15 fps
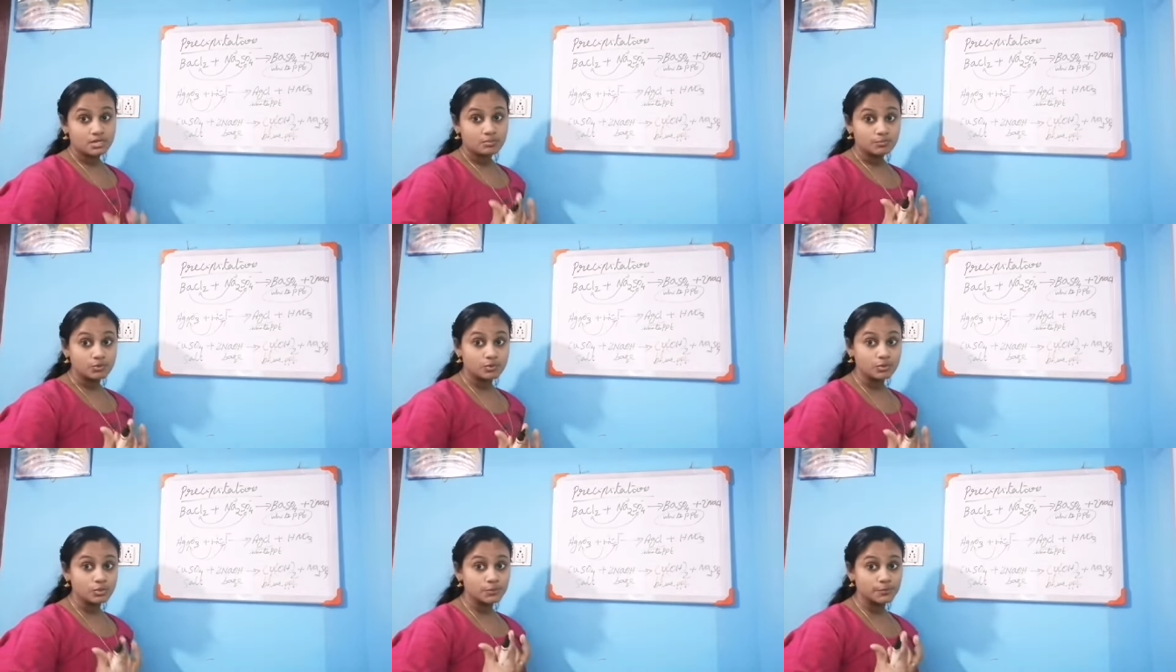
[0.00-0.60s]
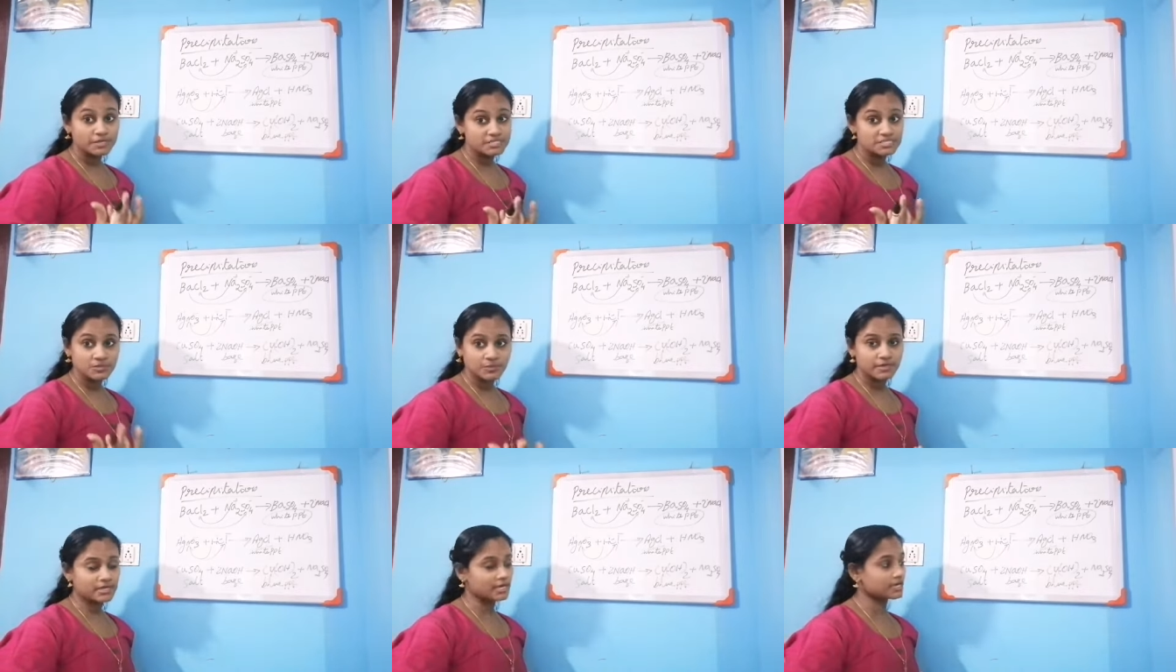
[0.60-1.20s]
Blue
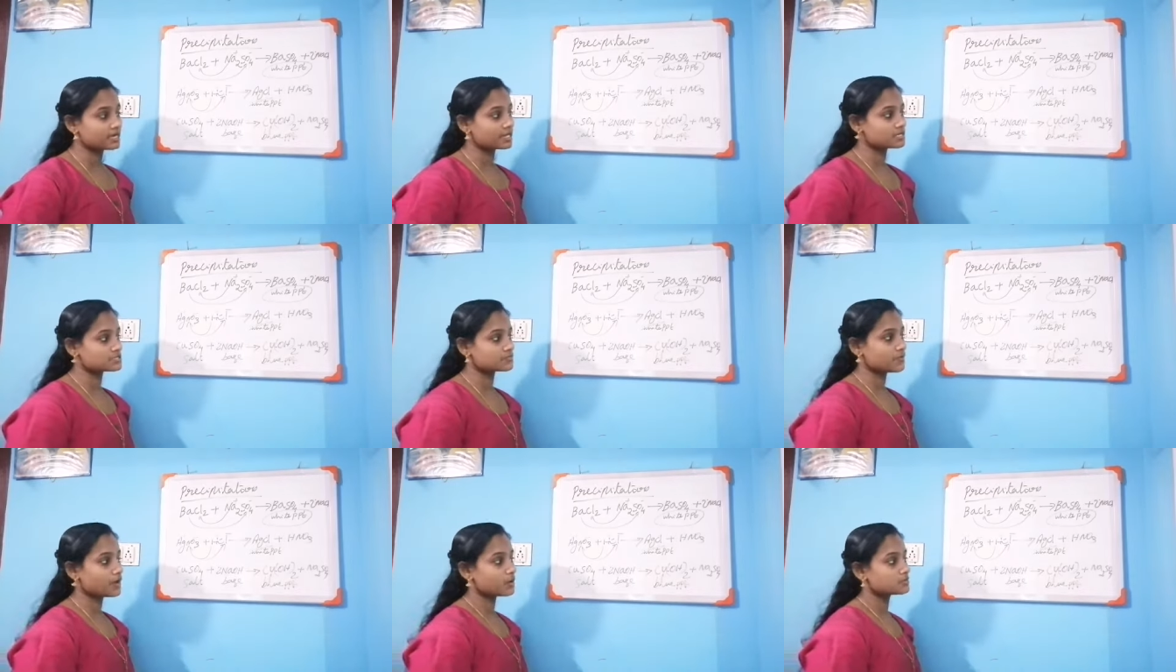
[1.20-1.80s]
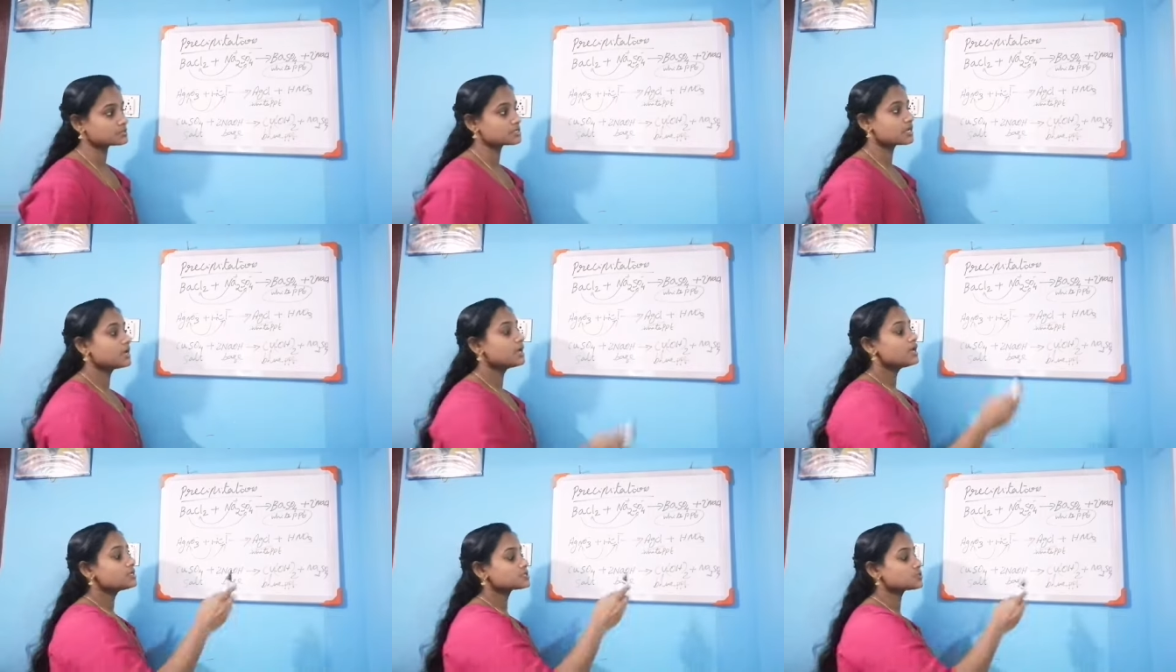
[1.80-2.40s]
precipitate is formed.
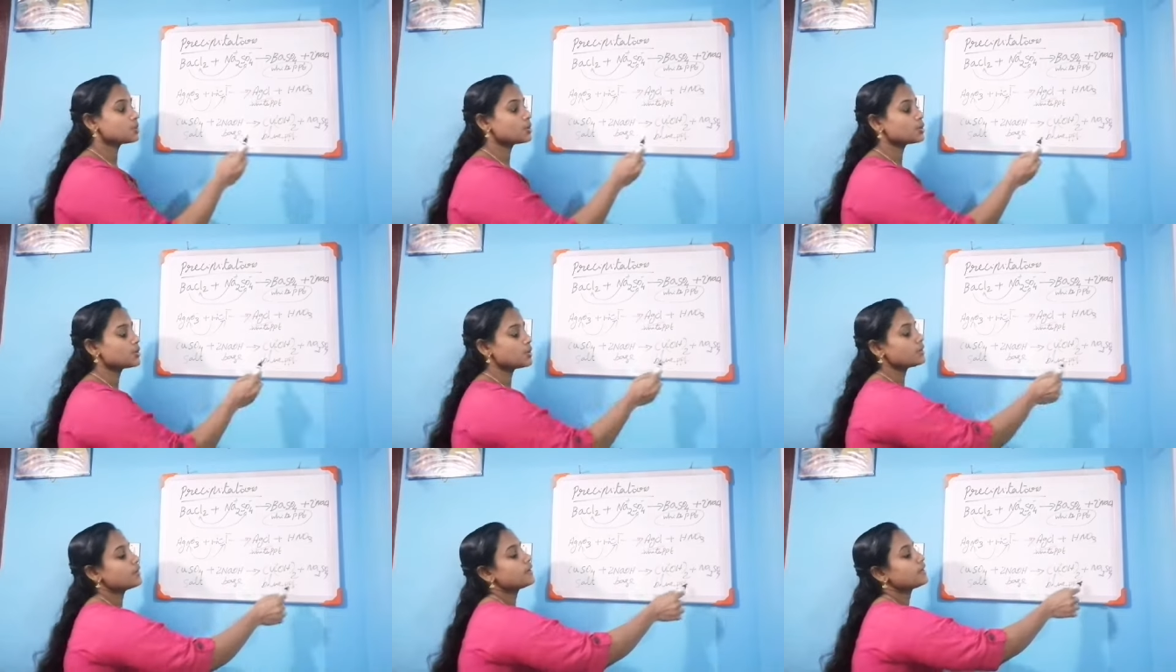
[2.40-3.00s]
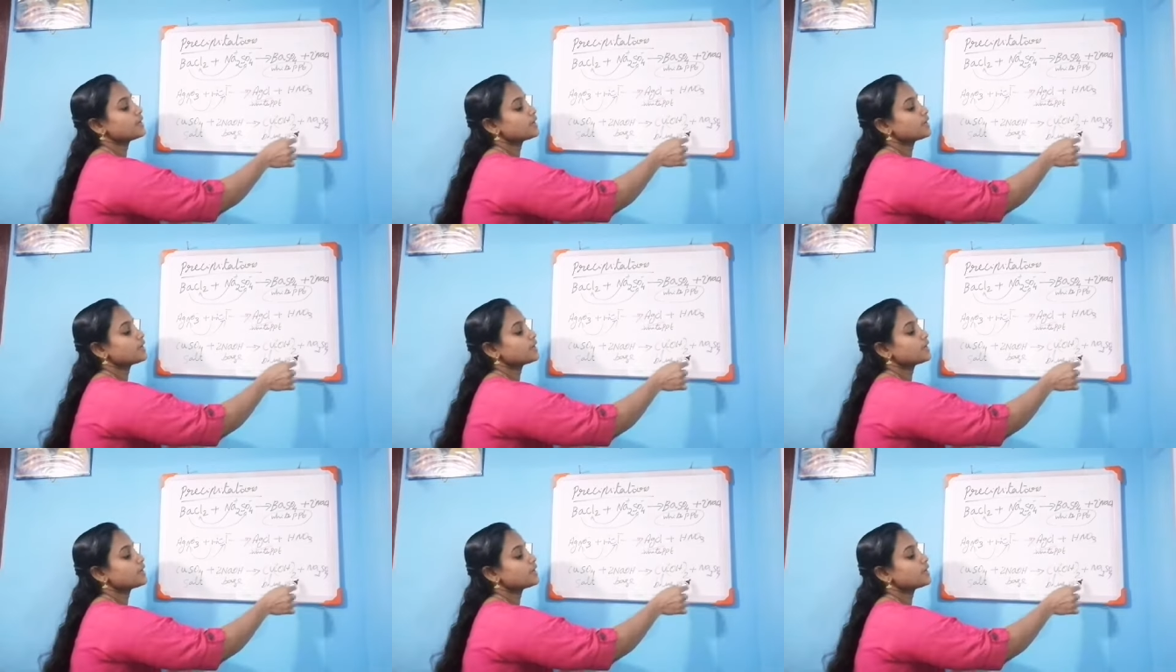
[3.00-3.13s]
So